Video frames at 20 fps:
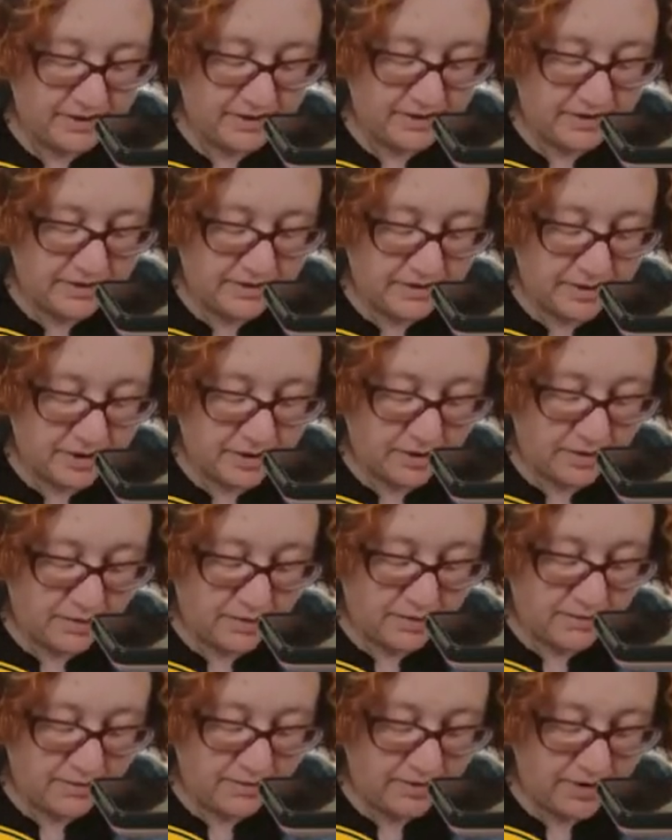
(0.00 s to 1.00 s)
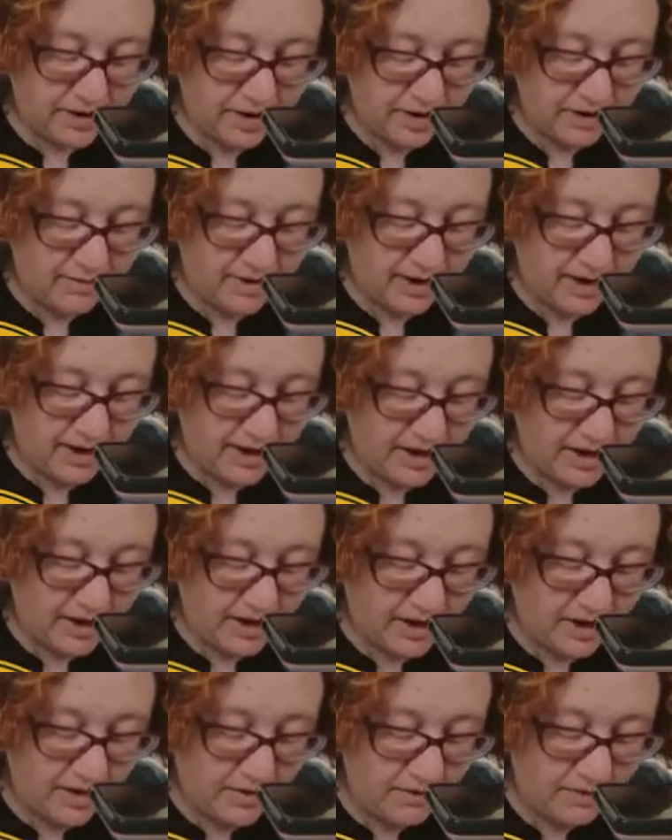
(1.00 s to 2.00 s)
So we will come
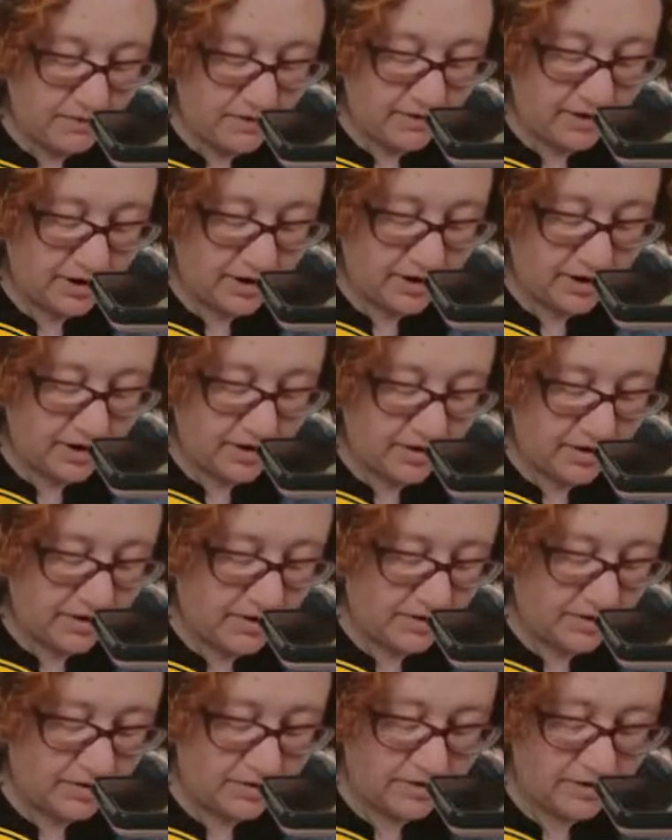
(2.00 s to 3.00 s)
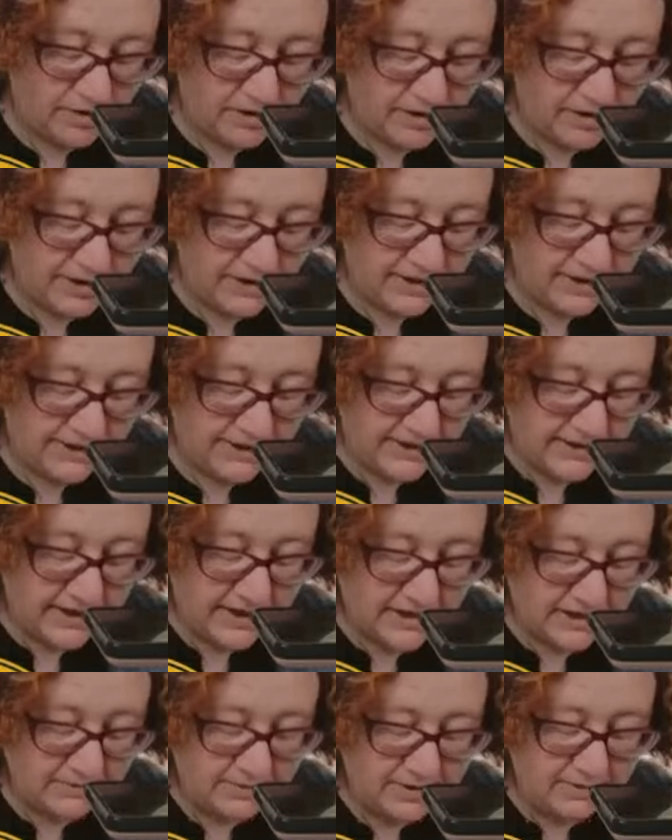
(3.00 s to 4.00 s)
in with our
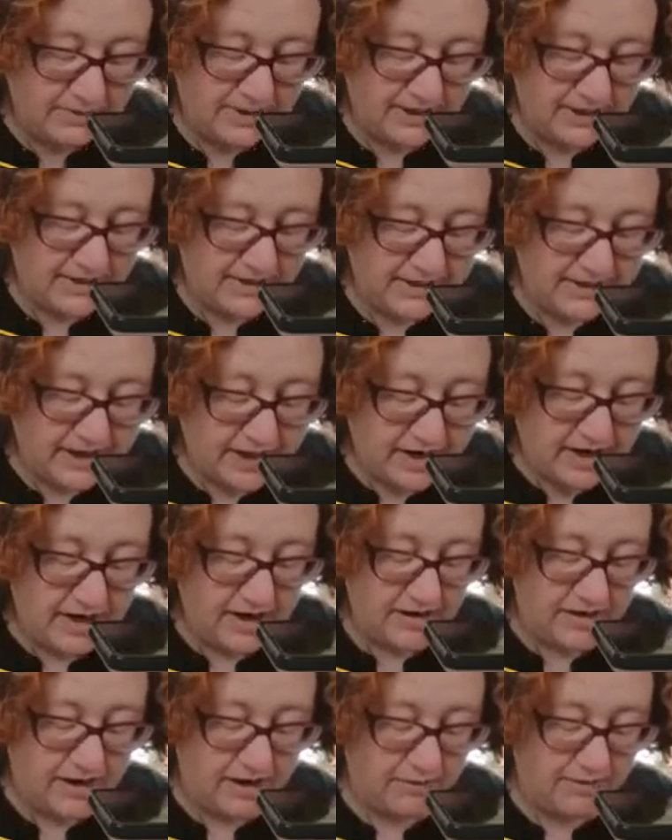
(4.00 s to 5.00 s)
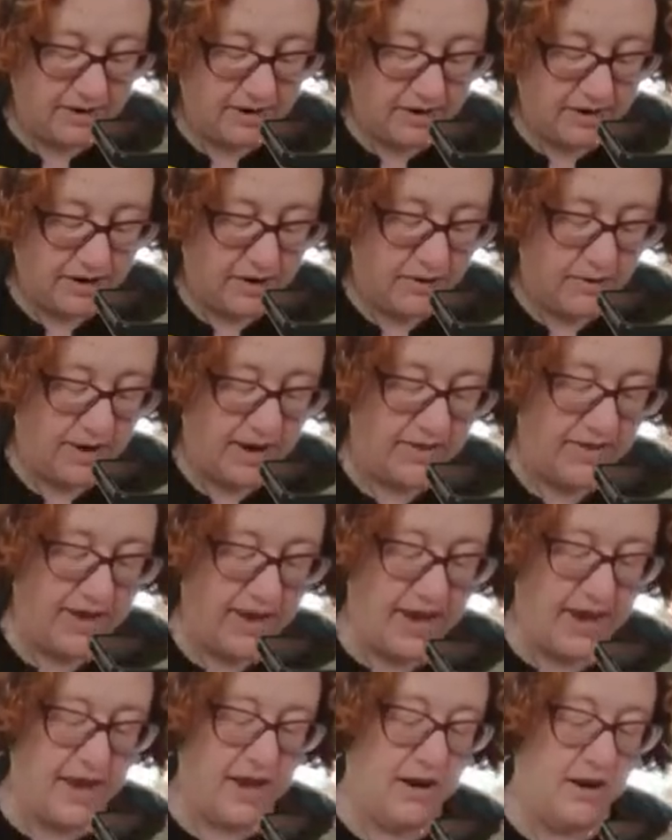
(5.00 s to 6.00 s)
sentiment piece here. There we go. And
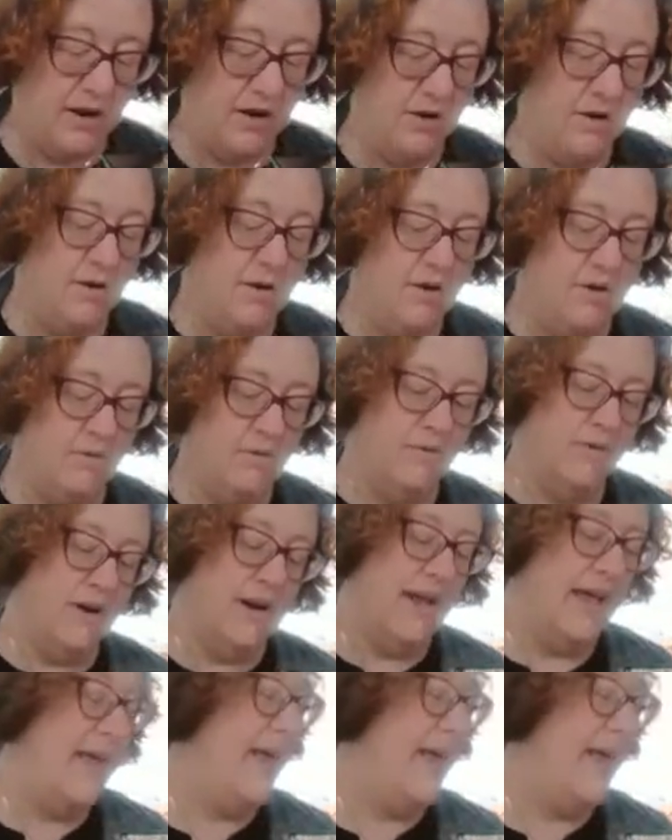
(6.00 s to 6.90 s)
then we're going to